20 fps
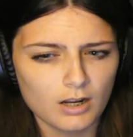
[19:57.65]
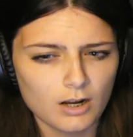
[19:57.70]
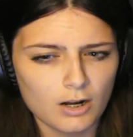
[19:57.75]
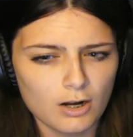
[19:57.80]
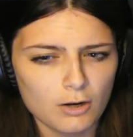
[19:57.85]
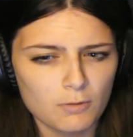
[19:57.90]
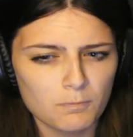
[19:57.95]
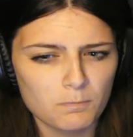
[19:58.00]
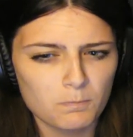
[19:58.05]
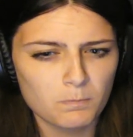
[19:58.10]

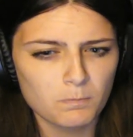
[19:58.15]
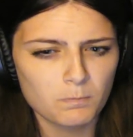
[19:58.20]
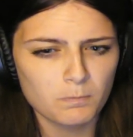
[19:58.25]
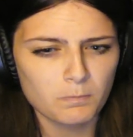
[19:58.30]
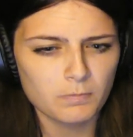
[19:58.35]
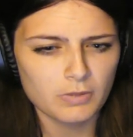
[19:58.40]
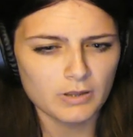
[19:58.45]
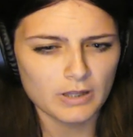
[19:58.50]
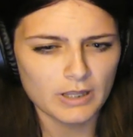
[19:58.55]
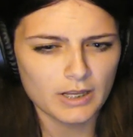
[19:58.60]
Our
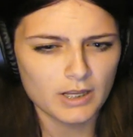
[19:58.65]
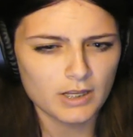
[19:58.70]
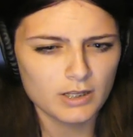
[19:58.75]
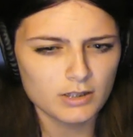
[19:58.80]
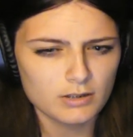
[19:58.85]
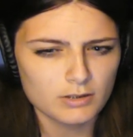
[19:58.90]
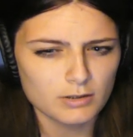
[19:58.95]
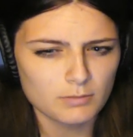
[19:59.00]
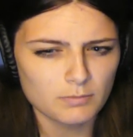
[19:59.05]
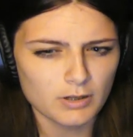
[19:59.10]

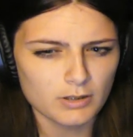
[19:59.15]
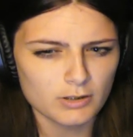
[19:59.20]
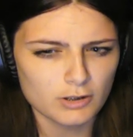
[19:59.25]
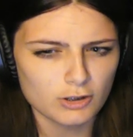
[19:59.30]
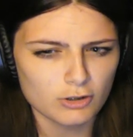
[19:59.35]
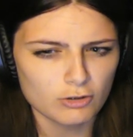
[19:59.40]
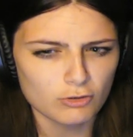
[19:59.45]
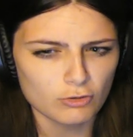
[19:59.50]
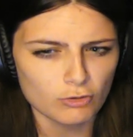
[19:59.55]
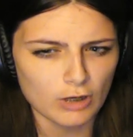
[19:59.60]
plane's about to
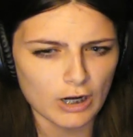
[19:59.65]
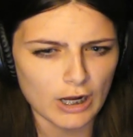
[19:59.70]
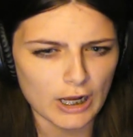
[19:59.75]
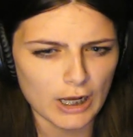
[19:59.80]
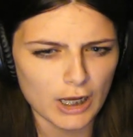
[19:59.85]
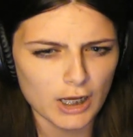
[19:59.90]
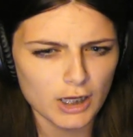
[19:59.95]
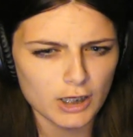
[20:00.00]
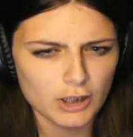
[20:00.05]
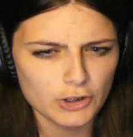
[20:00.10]

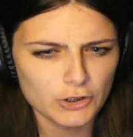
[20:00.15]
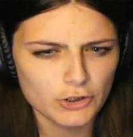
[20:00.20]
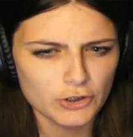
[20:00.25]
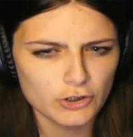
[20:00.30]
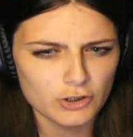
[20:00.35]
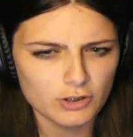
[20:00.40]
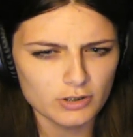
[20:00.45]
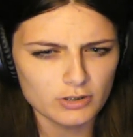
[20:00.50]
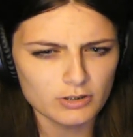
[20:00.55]
crash or